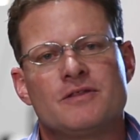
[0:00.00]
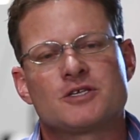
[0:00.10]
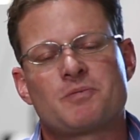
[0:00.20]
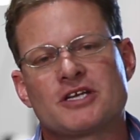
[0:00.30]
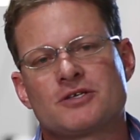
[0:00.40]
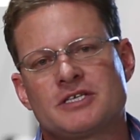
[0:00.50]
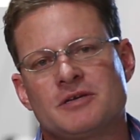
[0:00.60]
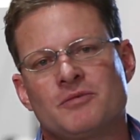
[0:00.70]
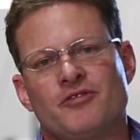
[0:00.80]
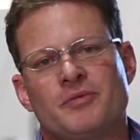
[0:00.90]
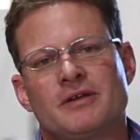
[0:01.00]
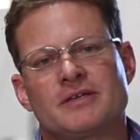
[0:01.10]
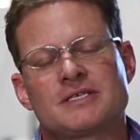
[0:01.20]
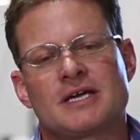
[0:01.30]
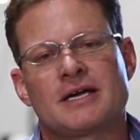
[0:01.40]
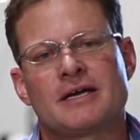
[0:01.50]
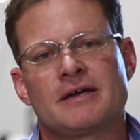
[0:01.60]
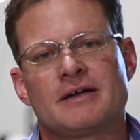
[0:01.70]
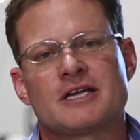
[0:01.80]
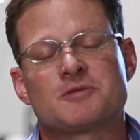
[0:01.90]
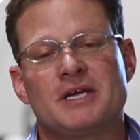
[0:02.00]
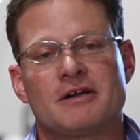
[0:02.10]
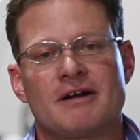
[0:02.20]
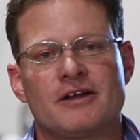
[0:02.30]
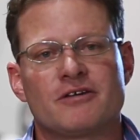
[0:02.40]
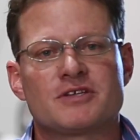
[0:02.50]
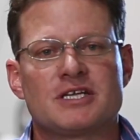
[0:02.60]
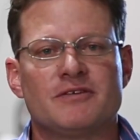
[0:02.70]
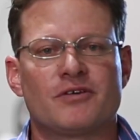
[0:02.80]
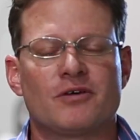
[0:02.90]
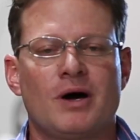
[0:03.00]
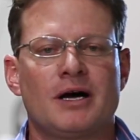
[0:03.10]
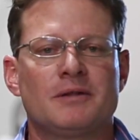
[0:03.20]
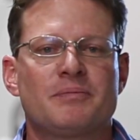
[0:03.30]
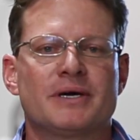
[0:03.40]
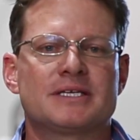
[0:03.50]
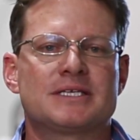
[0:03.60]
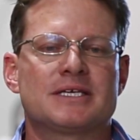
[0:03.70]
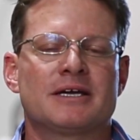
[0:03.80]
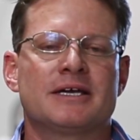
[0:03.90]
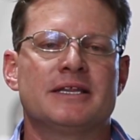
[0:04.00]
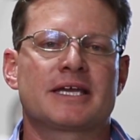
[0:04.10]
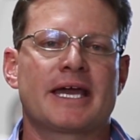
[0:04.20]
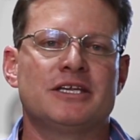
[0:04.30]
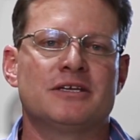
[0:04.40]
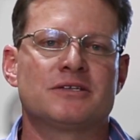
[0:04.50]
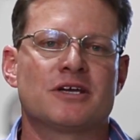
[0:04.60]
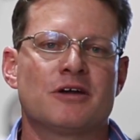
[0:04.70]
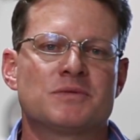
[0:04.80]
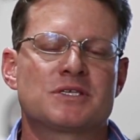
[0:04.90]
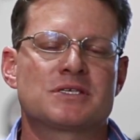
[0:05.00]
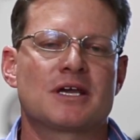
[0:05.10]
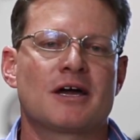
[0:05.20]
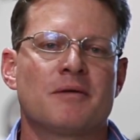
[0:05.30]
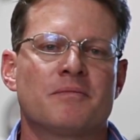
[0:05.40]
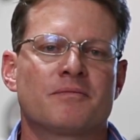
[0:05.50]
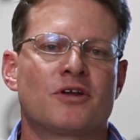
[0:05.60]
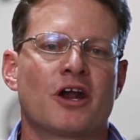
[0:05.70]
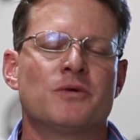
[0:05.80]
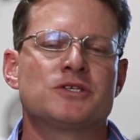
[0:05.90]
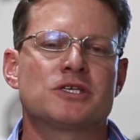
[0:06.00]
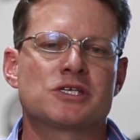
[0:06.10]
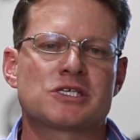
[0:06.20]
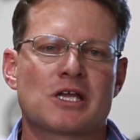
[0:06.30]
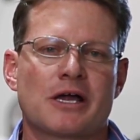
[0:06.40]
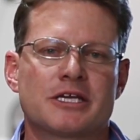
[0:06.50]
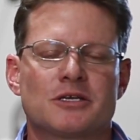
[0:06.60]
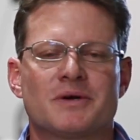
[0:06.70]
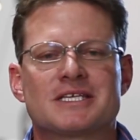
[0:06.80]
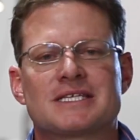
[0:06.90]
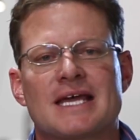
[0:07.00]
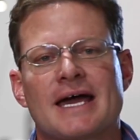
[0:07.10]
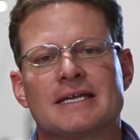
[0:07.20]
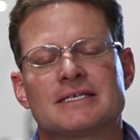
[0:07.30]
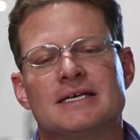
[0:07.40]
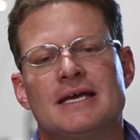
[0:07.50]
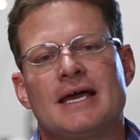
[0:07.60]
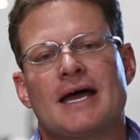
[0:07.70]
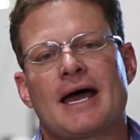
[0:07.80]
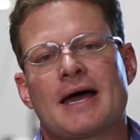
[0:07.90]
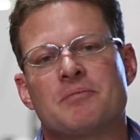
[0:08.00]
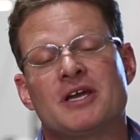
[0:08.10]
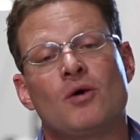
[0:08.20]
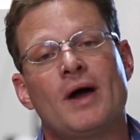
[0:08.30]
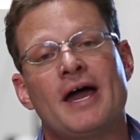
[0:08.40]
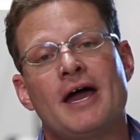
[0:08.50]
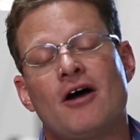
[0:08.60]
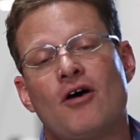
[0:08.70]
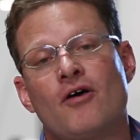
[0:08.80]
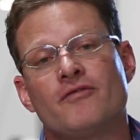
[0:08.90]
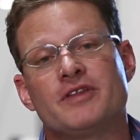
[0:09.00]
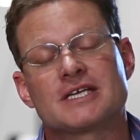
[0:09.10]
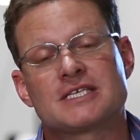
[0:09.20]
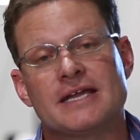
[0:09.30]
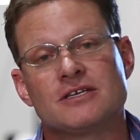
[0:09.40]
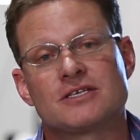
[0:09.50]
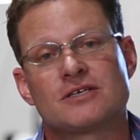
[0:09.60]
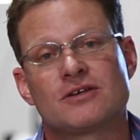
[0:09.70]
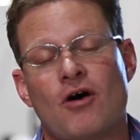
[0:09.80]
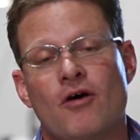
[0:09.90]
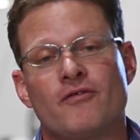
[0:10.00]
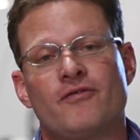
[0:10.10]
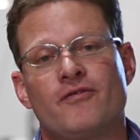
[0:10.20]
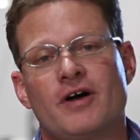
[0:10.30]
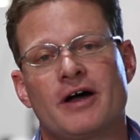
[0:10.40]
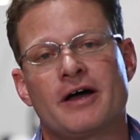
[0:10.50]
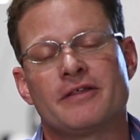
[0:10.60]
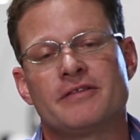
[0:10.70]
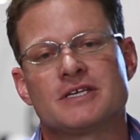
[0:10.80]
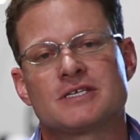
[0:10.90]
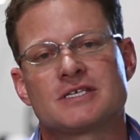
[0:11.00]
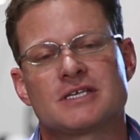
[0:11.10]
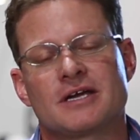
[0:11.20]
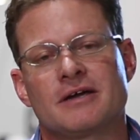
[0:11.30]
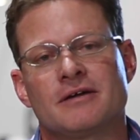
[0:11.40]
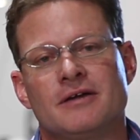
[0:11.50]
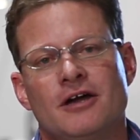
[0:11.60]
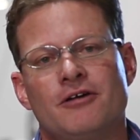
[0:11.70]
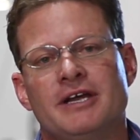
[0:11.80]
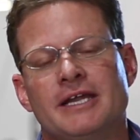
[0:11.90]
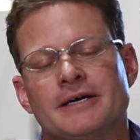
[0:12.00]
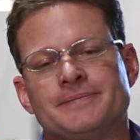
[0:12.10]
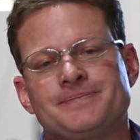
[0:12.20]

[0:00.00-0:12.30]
The specialty movement has been around obviously for a while, but in the Kenyan terms, growers are just starting to understand and be aware of the extent of this arena.